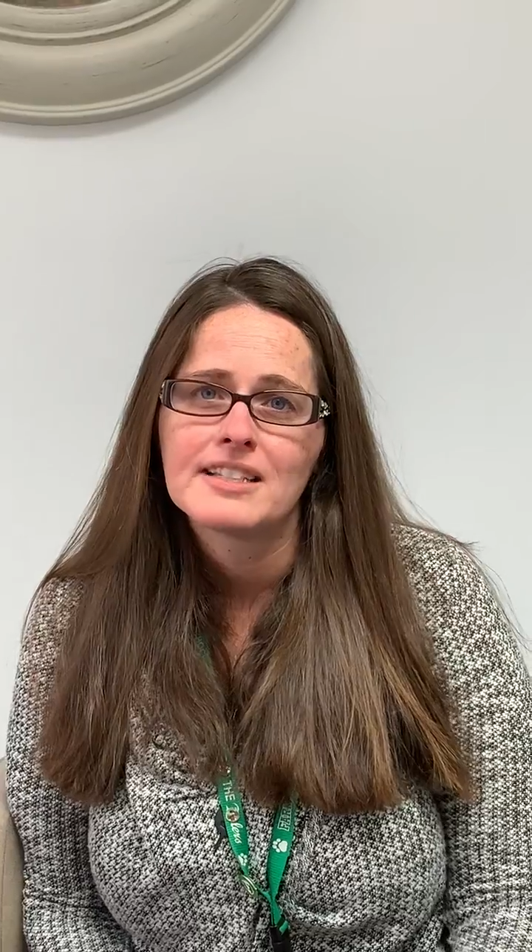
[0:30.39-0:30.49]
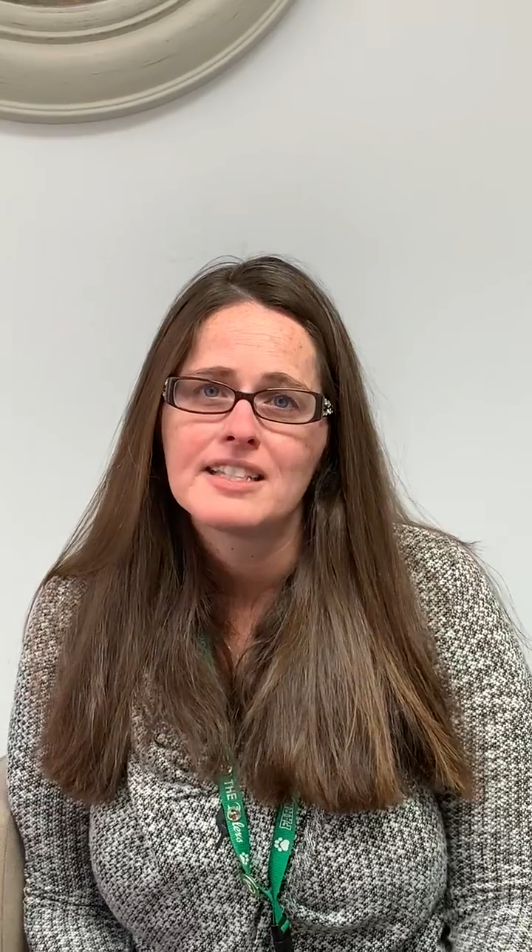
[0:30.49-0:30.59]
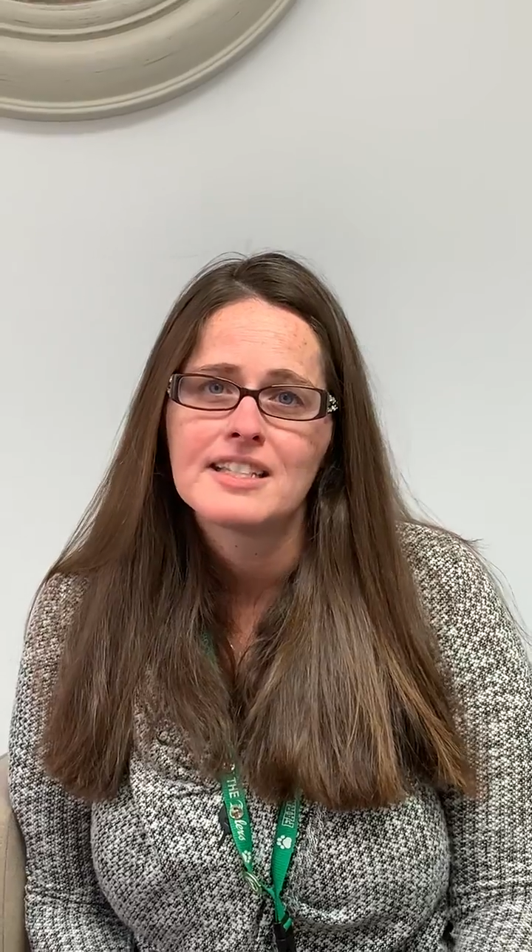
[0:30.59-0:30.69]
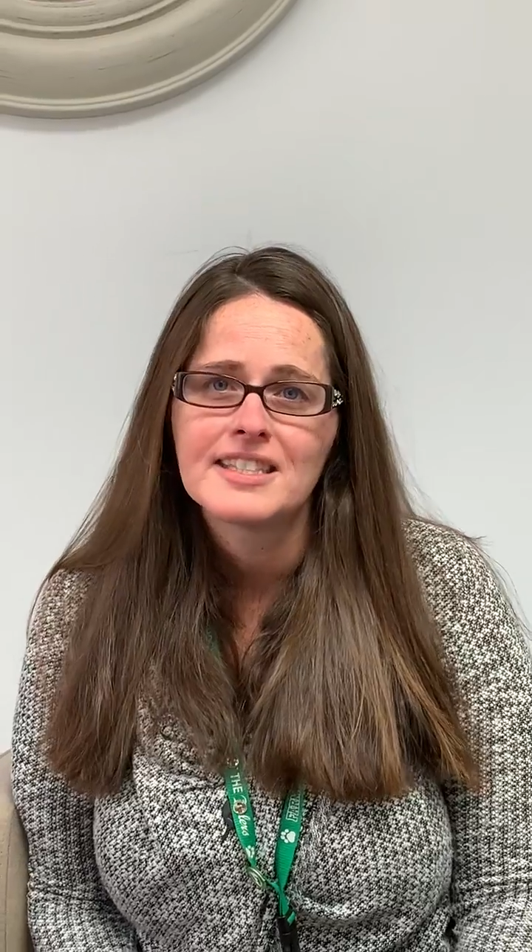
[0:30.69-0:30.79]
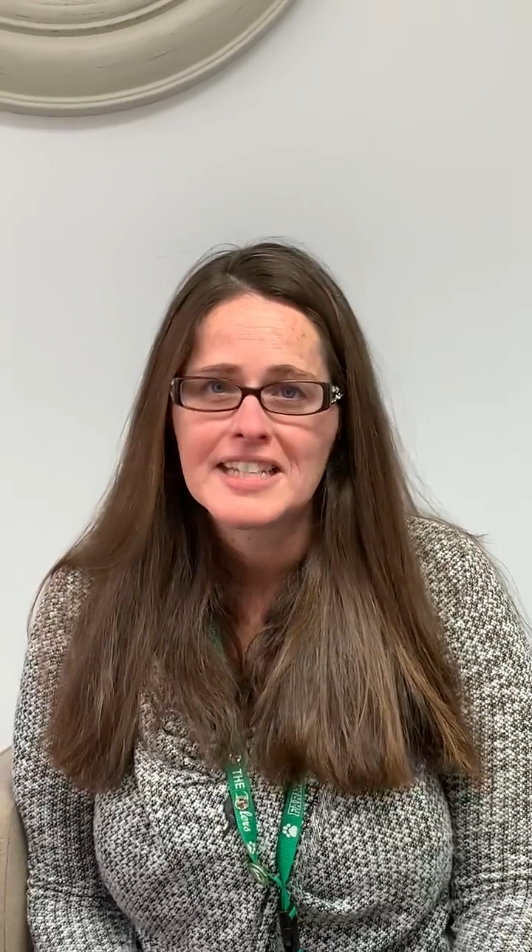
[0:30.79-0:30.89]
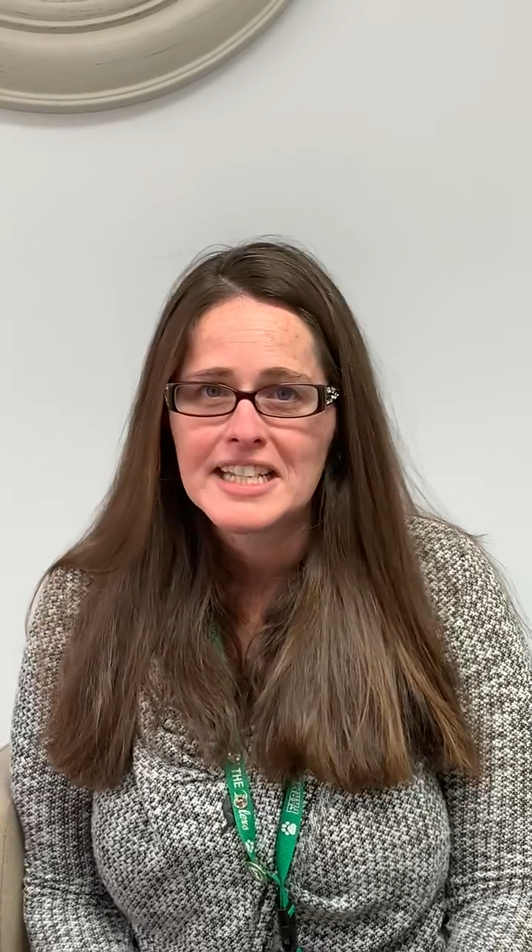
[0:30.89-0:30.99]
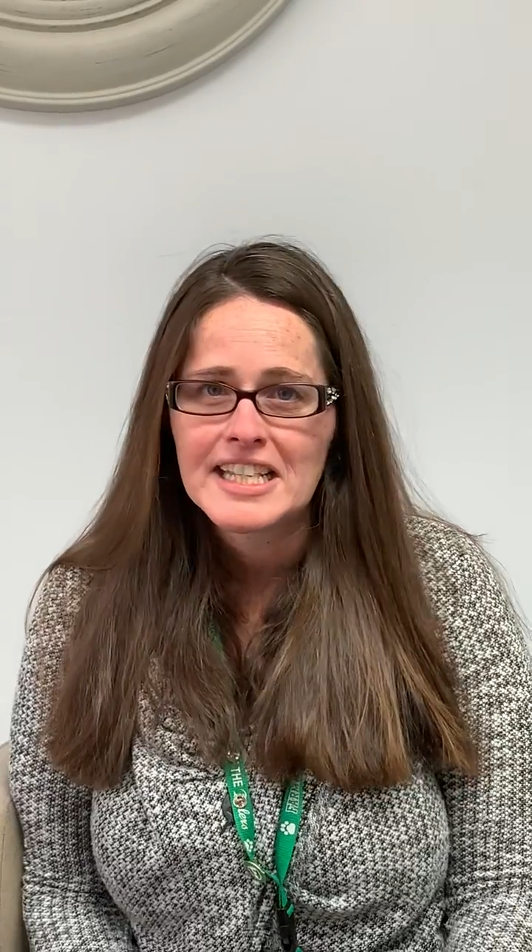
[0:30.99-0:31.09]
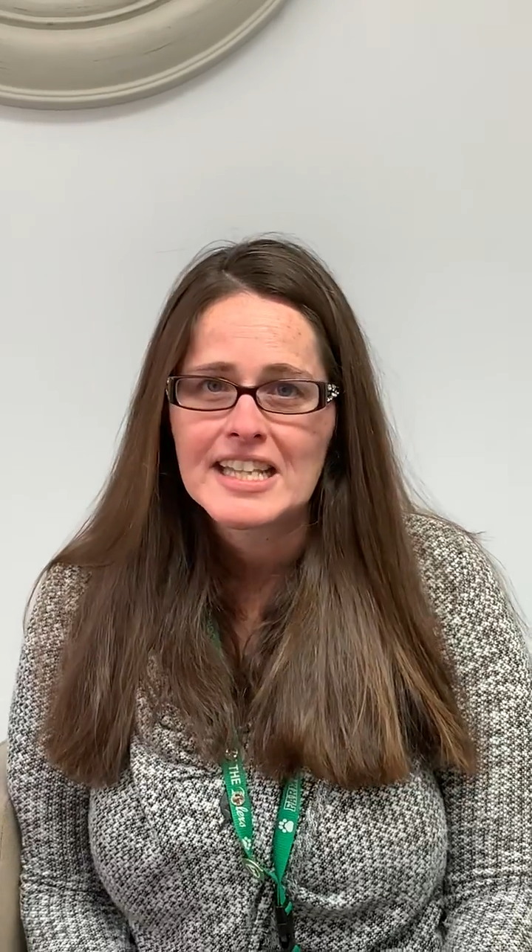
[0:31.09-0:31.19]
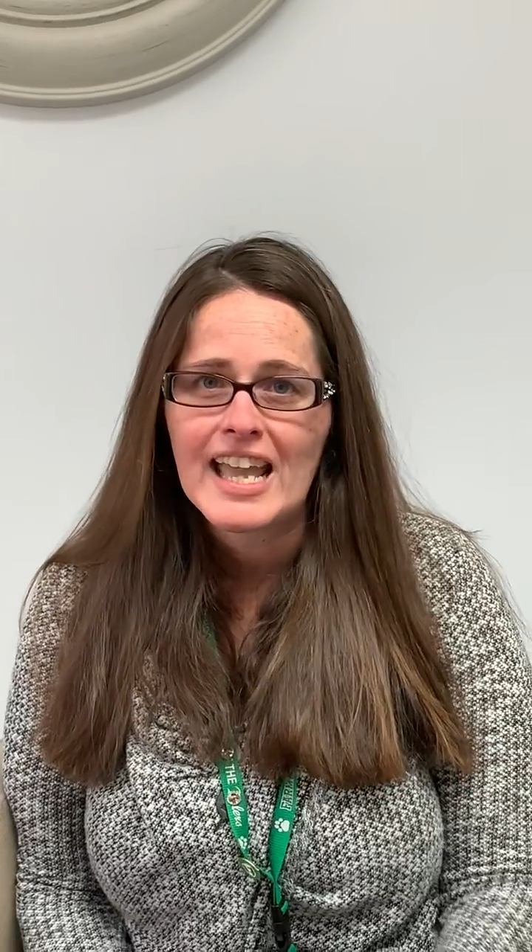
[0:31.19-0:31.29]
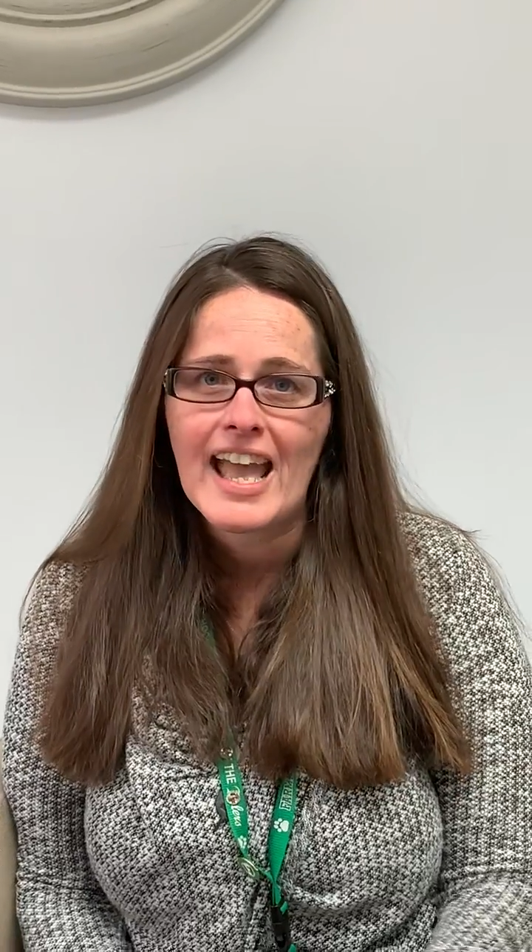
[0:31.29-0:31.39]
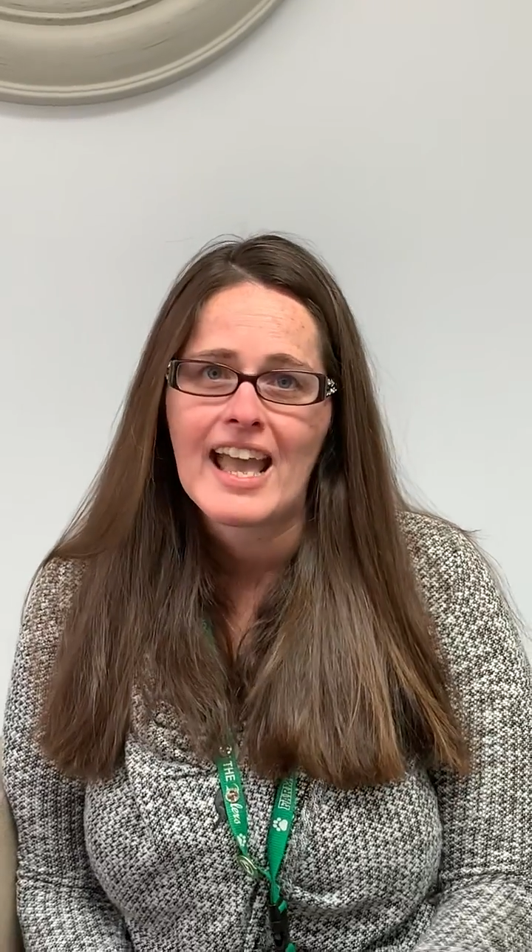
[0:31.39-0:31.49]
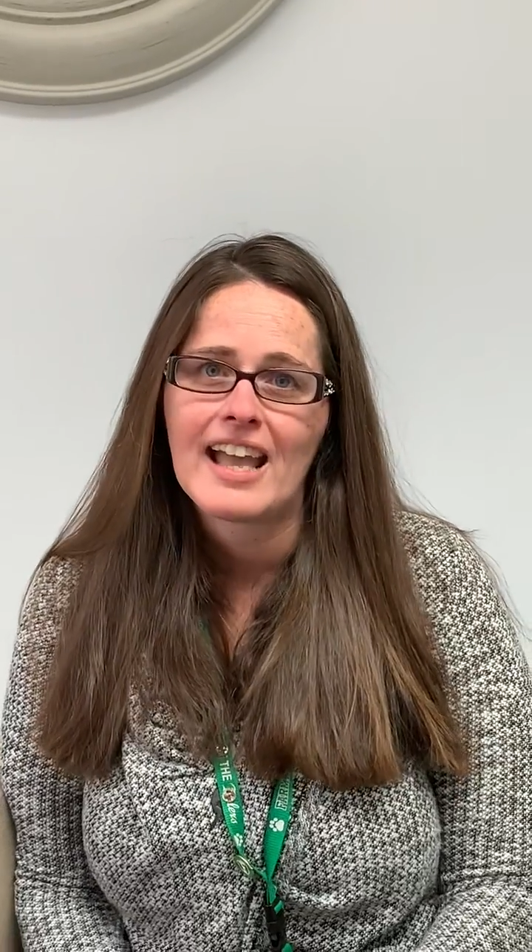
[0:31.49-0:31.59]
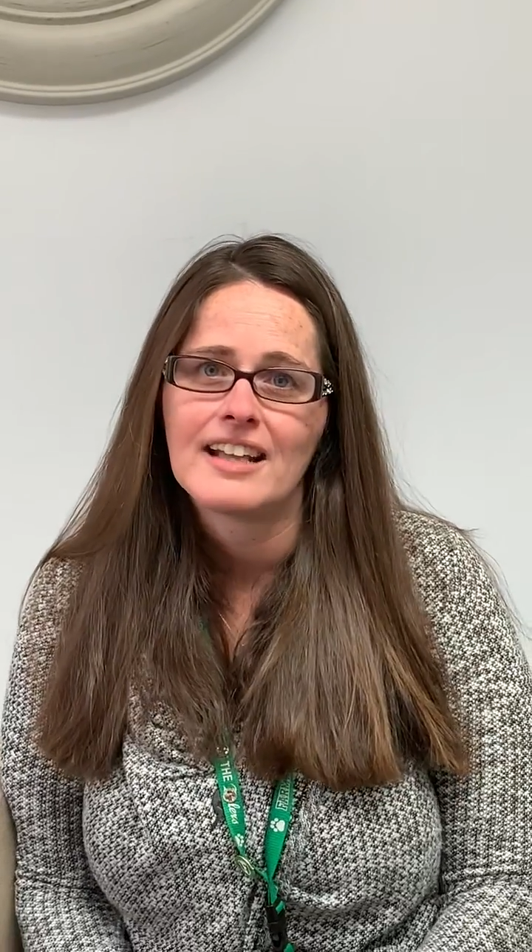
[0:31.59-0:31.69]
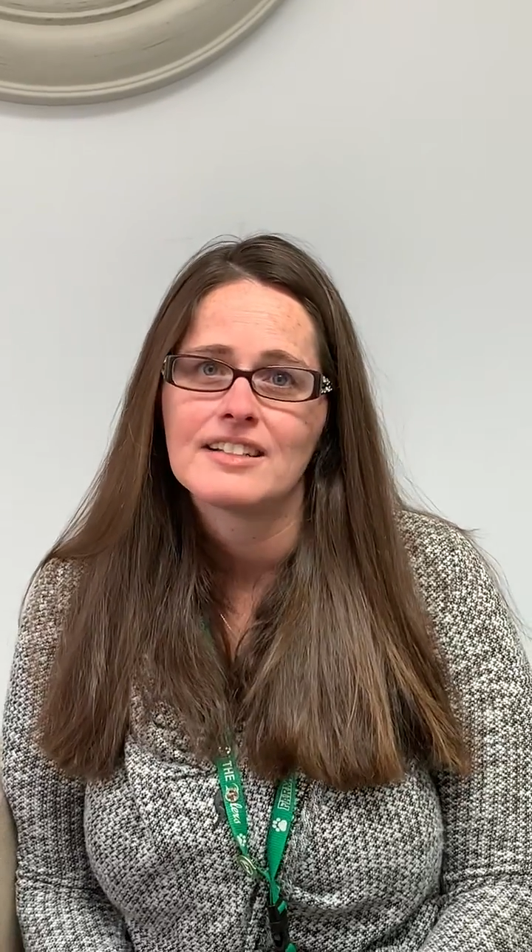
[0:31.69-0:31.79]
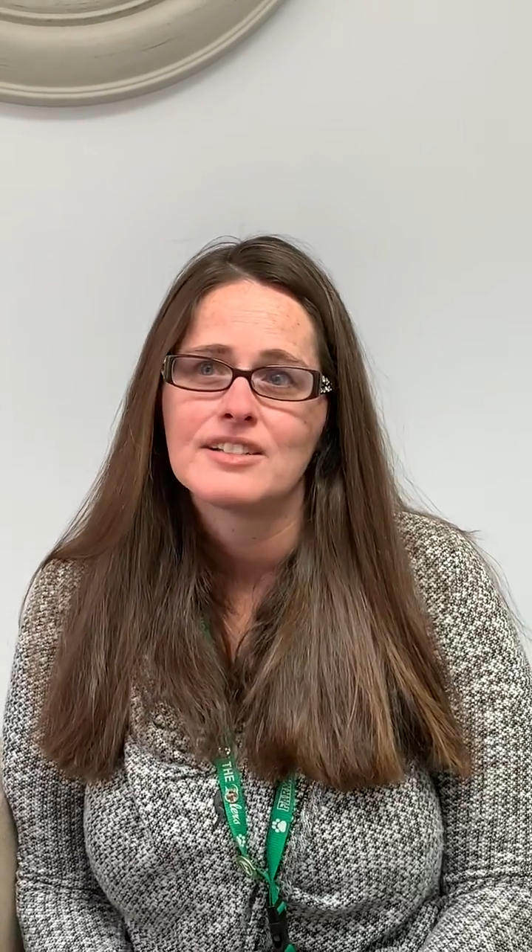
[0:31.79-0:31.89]
into the city
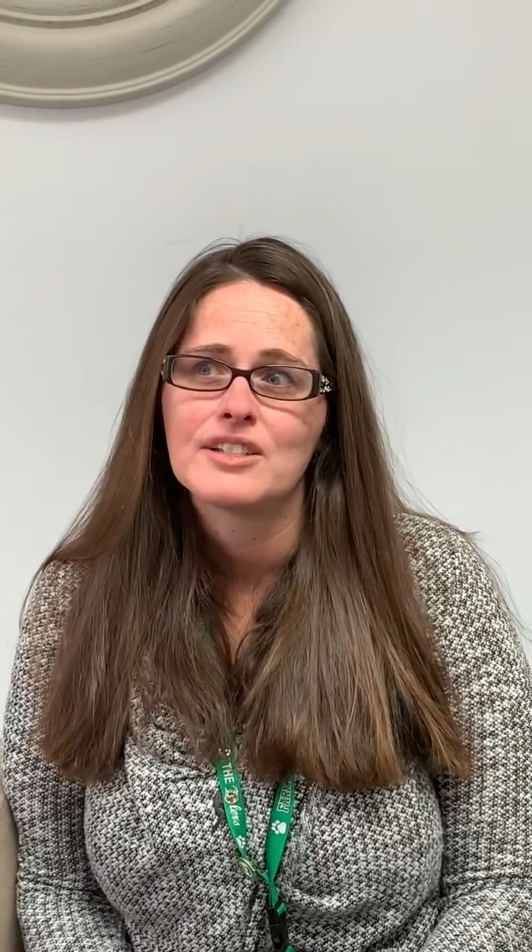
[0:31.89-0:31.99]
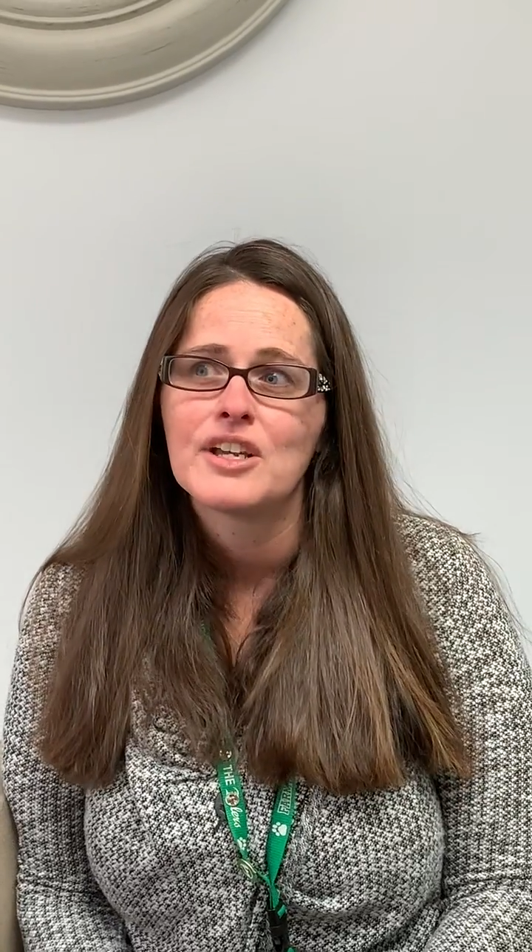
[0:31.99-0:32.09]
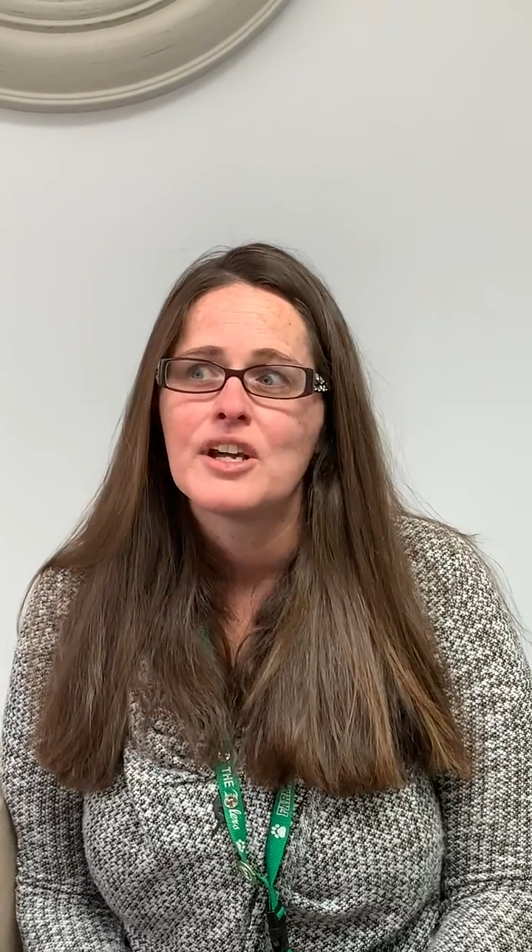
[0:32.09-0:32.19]
and